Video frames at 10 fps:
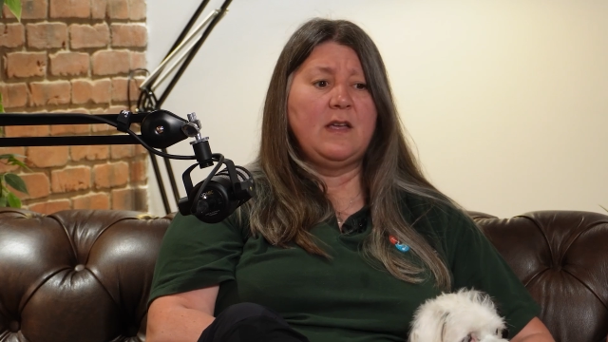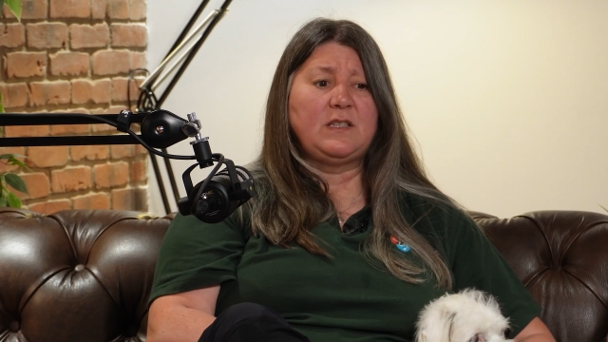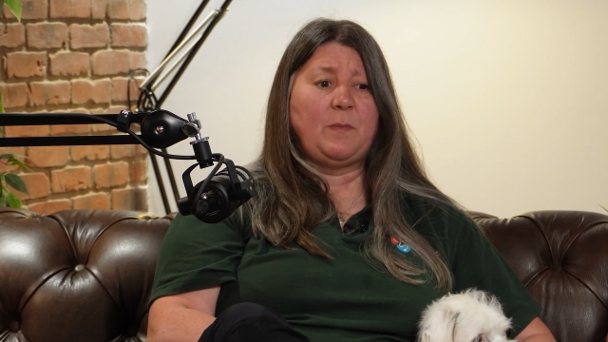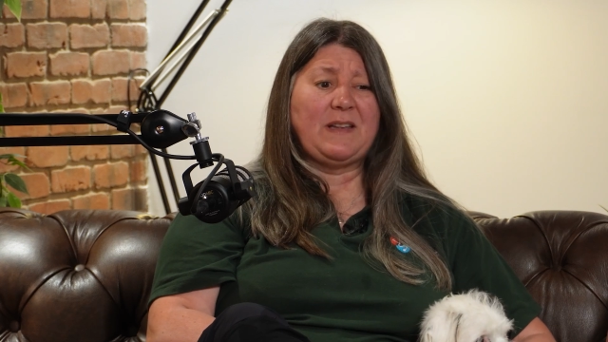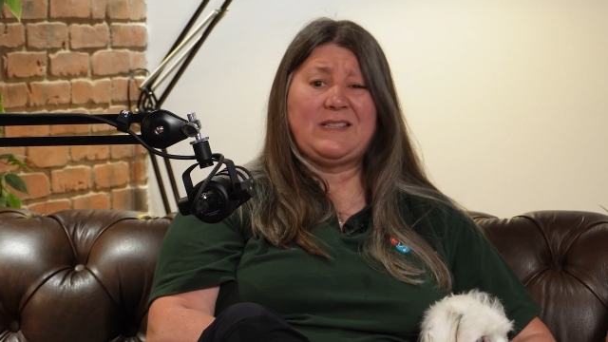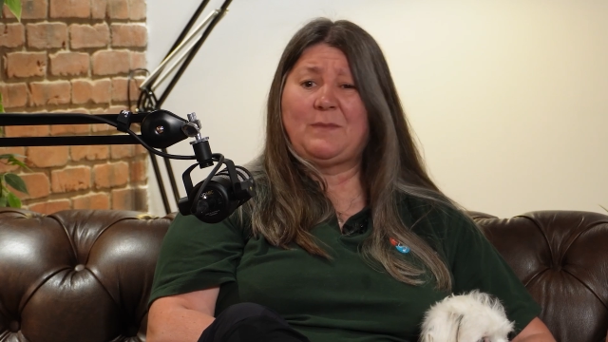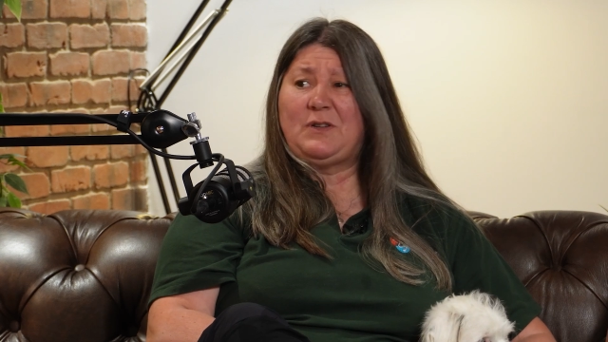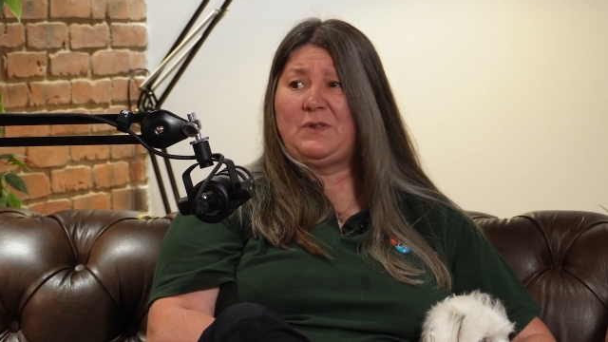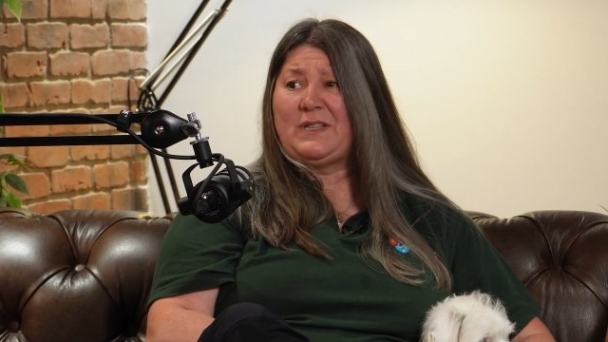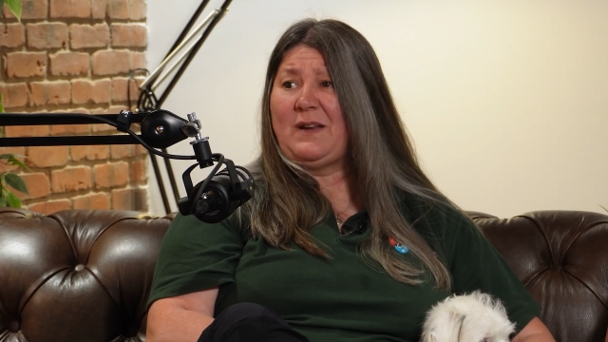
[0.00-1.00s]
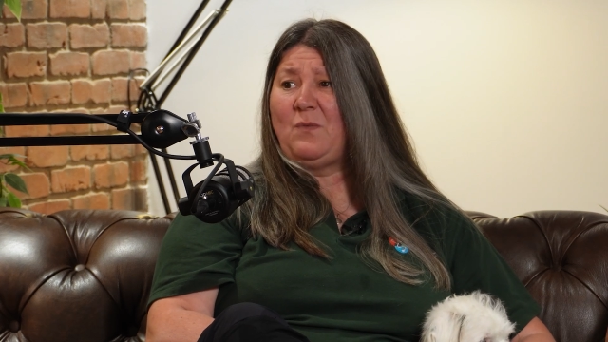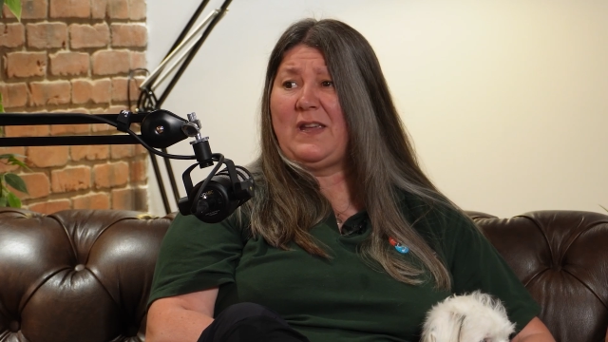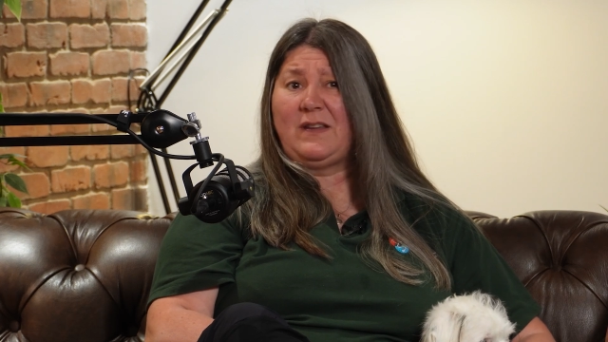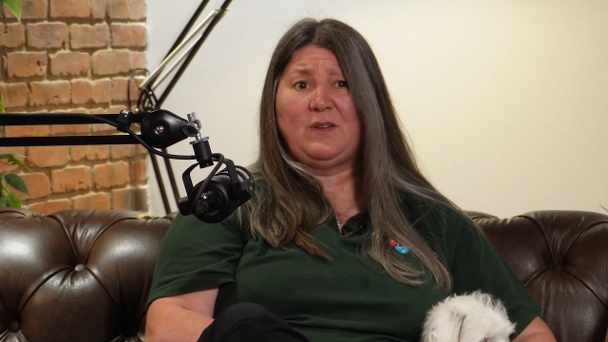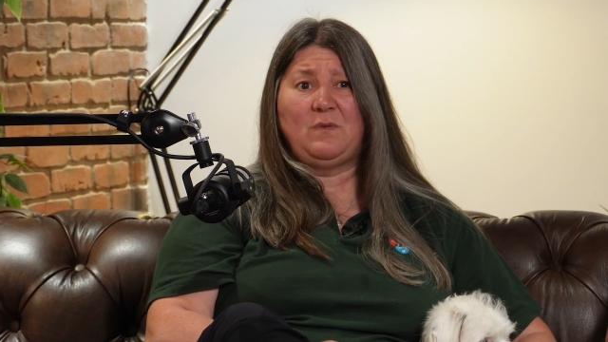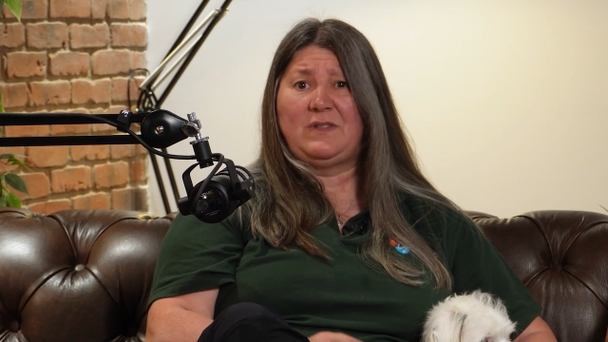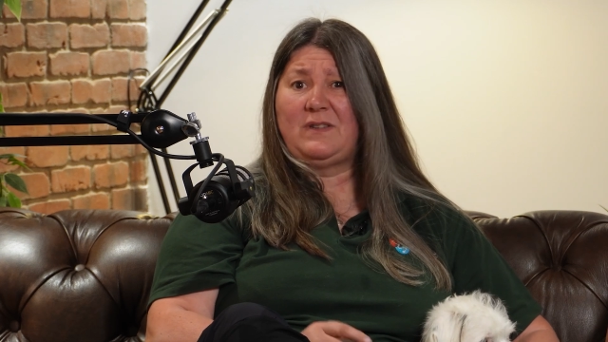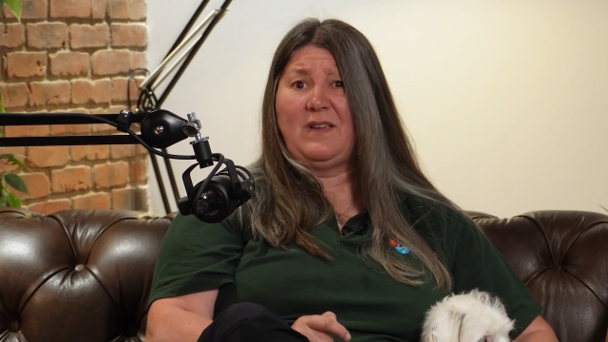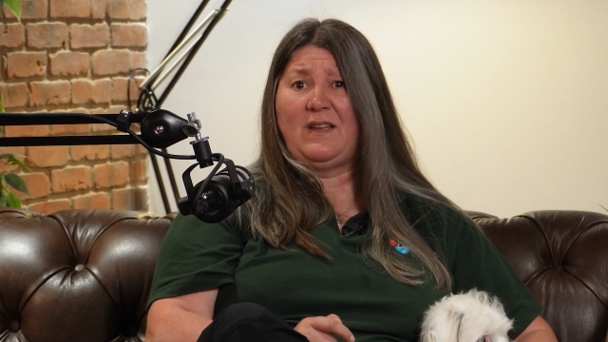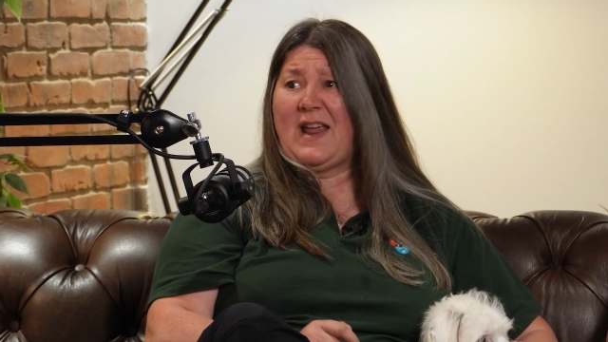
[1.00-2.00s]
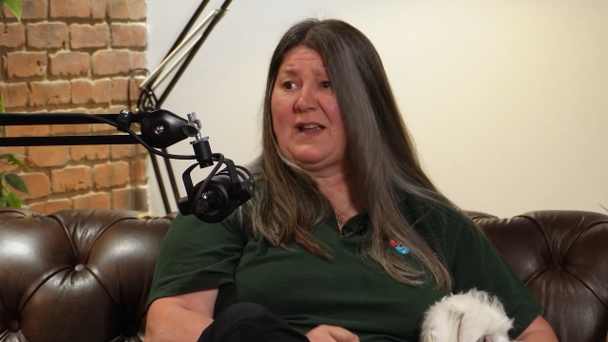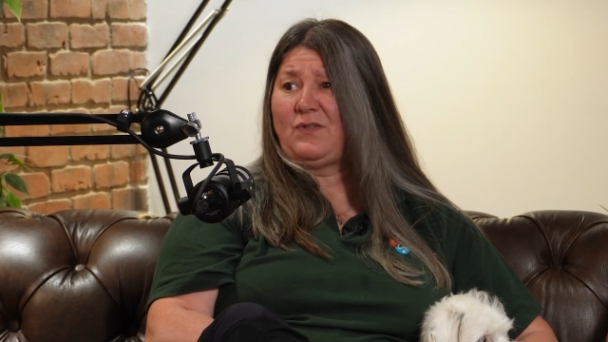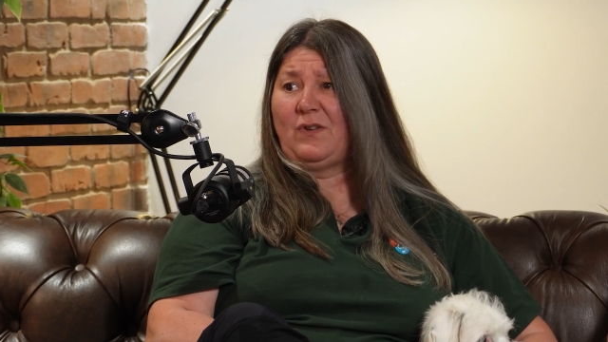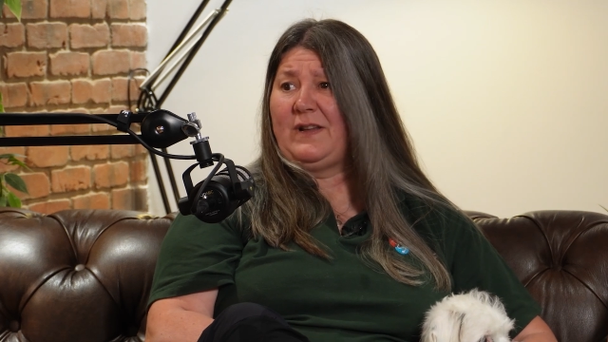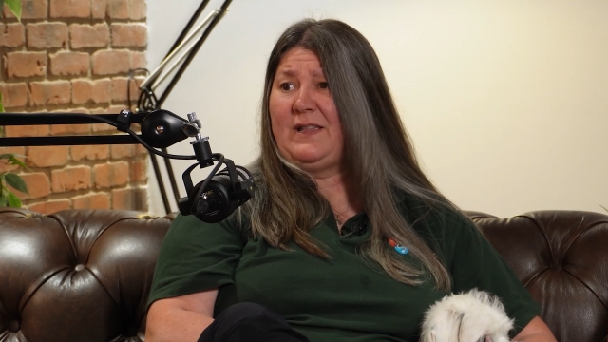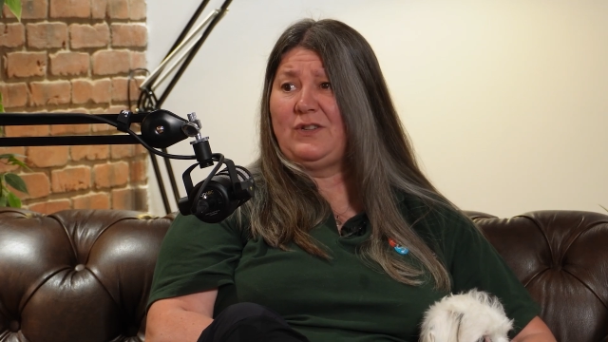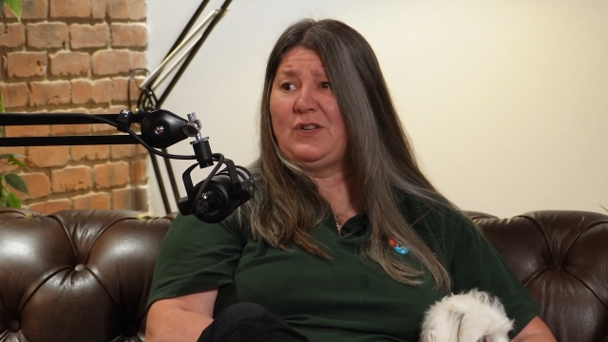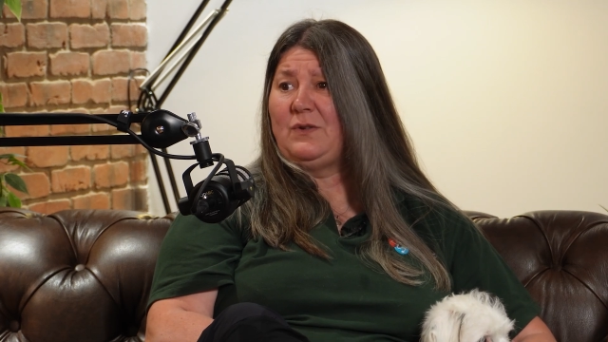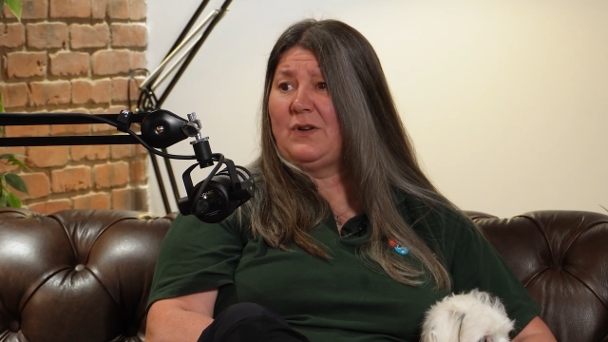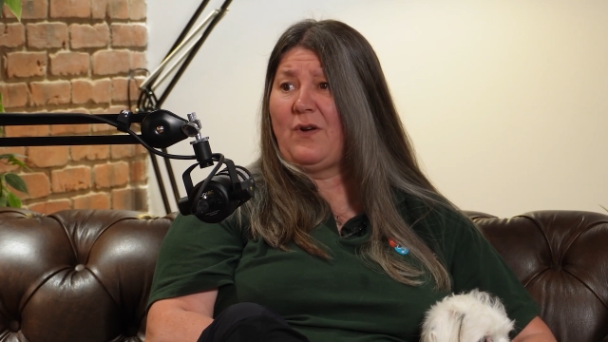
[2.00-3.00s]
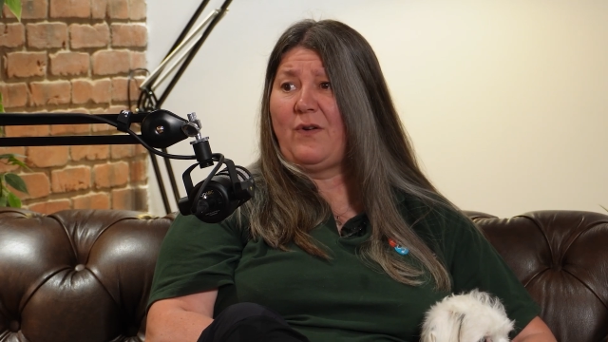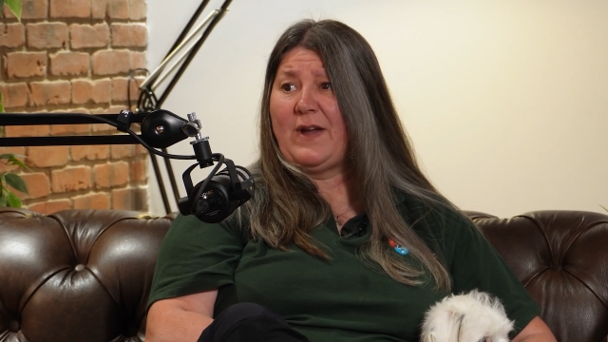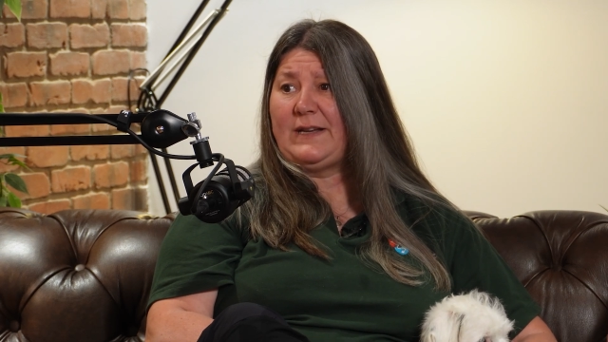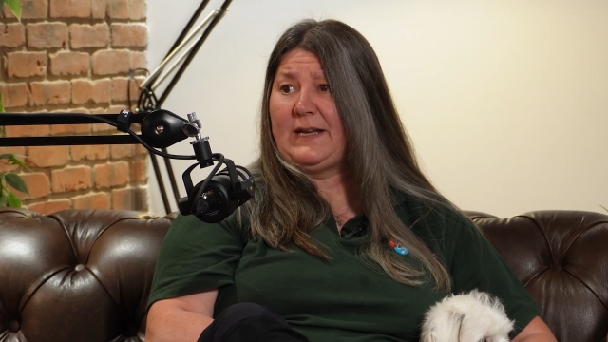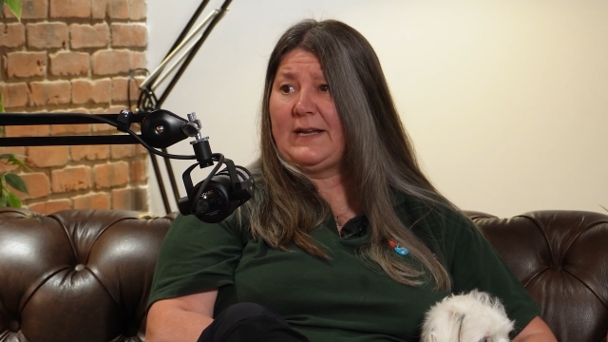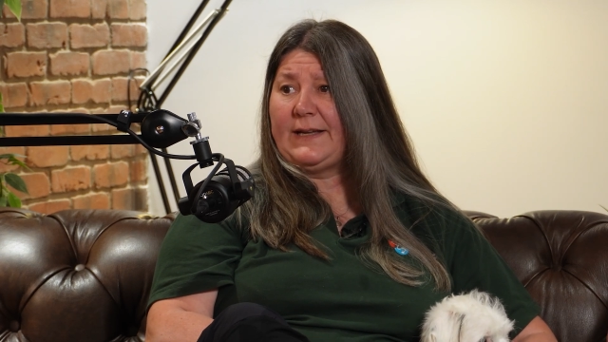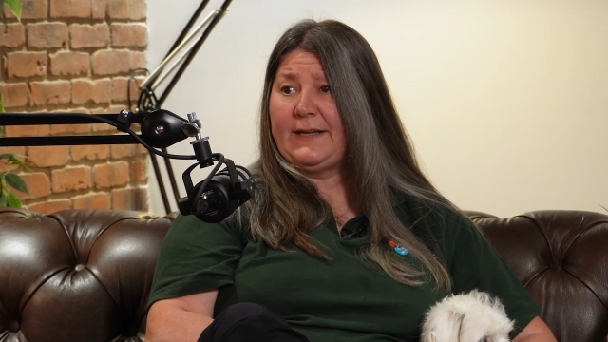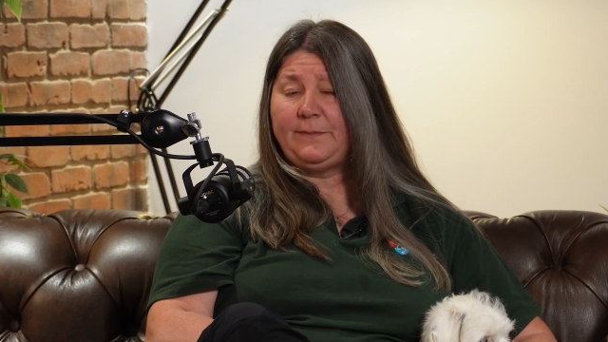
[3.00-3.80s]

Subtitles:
So by the time she was 10 weeks, she was a natural in the studio already.